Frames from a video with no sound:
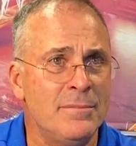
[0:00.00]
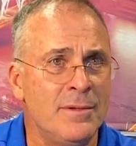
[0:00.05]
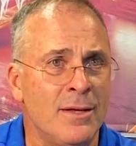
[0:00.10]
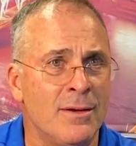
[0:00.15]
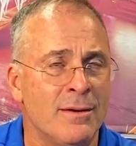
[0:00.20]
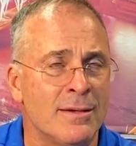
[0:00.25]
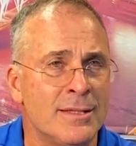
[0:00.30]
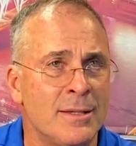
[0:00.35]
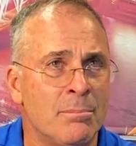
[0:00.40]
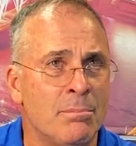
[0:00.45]
You
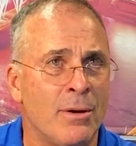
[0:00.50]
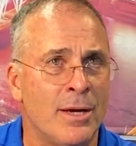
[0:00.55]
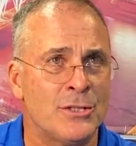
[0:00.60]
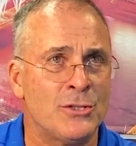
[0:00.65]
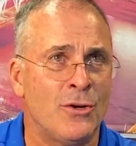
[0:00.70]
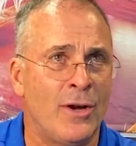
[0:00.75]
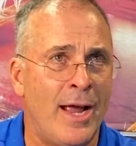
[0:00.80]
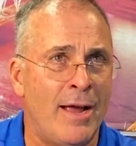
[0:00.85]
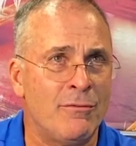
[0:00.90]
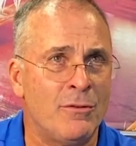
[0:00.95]
know, at the
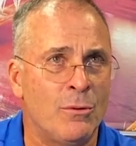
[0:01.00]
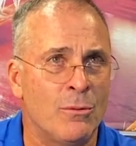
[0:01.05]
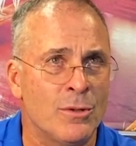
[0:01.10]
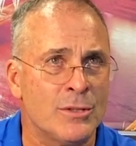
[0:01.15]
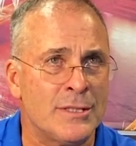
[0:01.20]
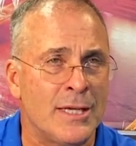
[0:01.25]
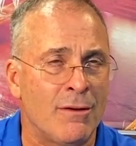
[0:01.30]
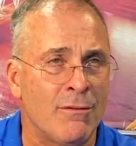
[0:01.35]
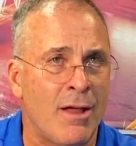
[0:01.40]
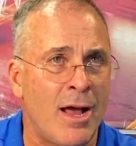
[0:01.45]
presser afterwards,
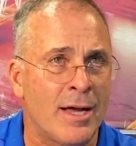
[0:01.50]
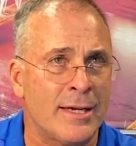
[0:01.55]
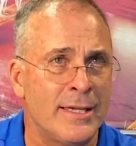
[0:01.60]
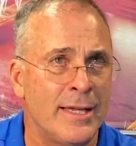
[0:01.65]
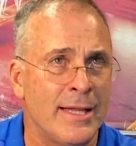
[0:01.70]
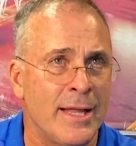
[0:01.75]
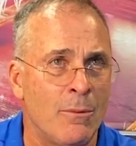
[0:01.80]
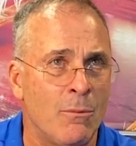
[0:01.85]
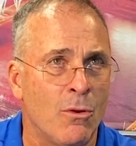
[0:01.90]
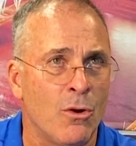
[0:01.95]
how locked in
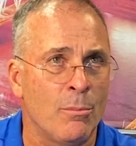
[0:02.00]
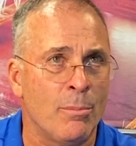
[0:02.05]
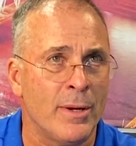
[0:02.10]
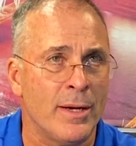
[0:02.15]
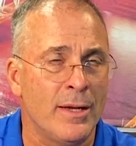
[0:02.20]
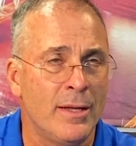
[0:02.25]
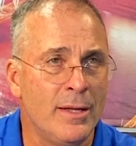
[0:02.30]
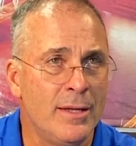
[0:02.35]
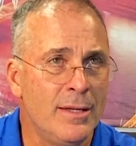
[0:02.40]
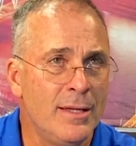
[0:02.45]
they were.
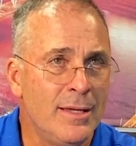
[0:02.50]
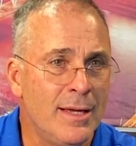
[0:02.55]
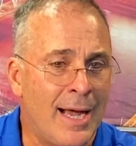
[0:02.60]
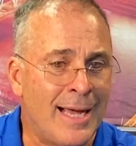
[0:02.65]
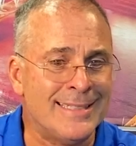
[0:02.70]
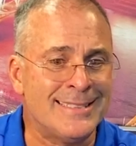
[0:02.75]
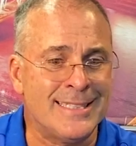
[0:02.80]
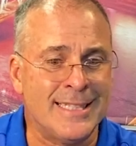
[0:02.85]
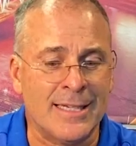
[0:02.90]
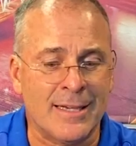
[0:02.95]
But I
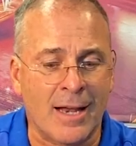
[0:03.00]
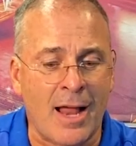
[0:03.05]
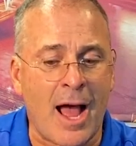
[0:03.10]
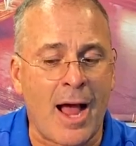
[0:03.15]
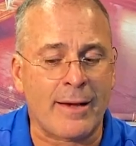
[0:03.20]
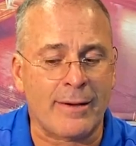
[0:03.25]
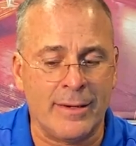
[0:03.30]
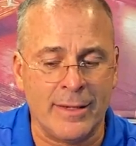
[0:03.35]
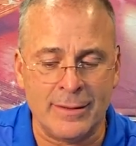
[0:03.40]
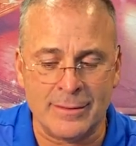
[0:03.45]
see a
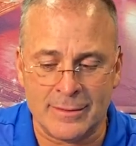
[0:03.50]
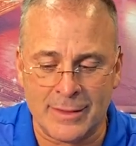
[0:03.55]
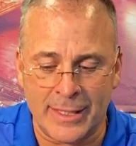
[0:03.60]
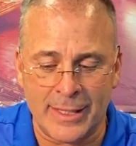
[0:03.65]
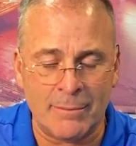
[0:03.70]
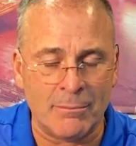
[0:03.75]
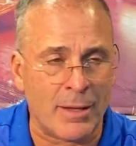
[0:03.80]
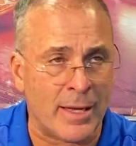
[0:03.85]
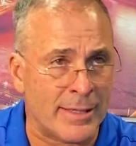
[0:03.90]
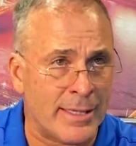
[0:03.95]
locked-in
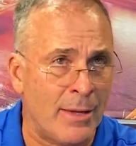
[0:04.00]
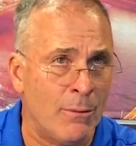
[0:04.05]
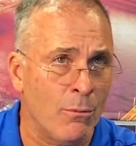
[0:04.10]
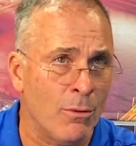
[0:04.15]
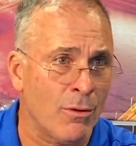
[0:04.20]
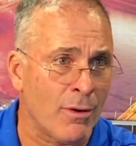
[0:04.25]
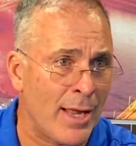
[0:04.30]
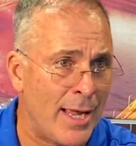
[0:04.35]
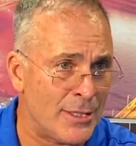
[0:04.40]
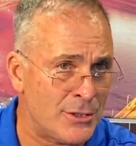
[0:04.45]
team like they
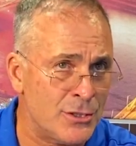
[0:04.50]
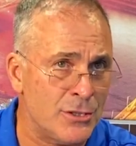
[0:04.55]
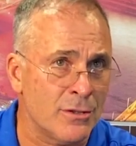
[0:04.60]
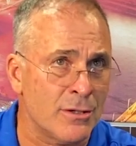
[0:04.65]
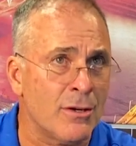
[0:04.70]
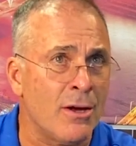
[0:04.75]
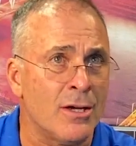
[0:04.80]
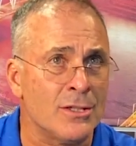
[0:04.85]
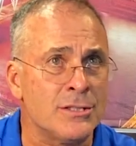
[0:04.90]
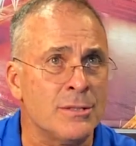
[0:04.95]
were last year at
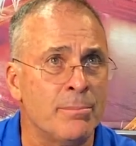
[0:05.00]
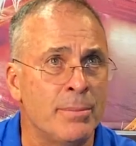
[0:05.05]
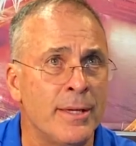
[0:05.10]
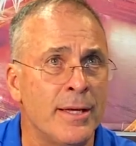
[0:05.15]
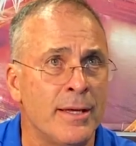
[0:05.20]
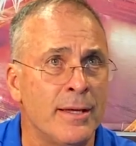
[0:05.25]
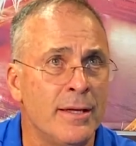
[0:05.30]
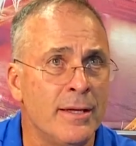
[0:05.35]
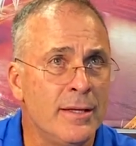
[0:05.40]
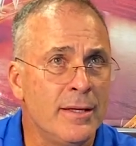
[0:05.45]
Austin
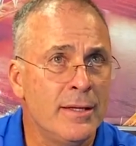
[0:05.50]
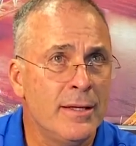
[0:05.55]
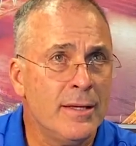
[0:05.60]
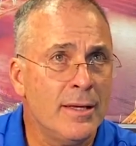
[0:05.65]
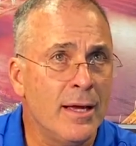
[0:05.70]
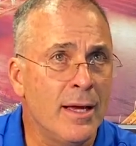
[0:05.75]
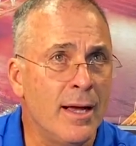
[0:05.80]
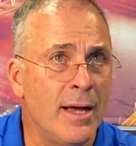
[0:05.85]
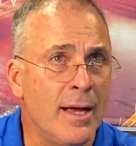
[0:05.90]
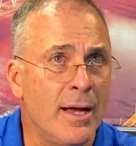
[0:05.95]
Peay
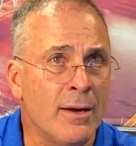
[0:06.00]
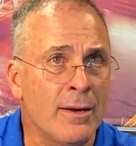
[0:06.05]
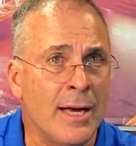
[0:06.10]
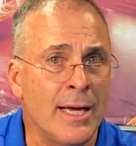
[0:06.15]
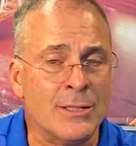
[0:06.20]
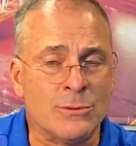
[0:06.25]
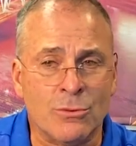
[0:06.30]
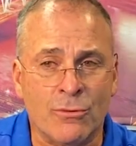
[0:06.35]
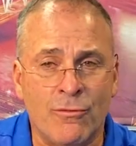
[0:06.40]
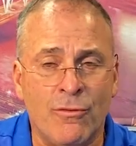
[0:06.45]
Uh, our
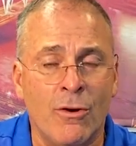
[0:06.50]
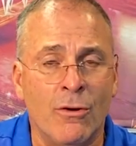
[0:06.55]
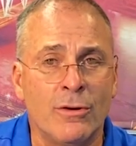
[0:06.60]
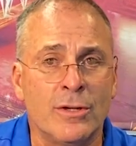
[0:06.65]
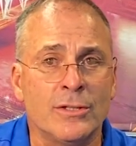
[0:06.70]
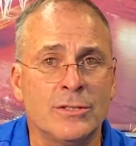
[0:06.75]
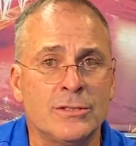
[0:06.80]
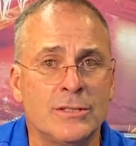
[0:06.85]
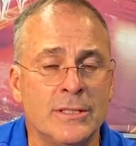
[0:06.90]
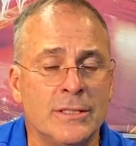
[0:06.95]
guys were
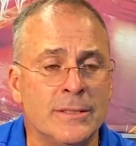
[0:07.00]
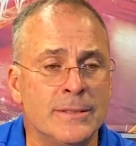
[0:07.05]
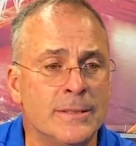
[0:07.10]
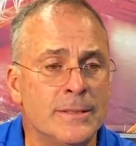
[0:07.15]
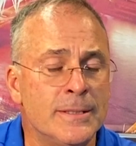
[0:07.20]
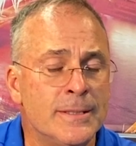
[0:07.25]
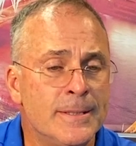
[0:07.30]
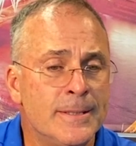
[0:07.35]
focused, and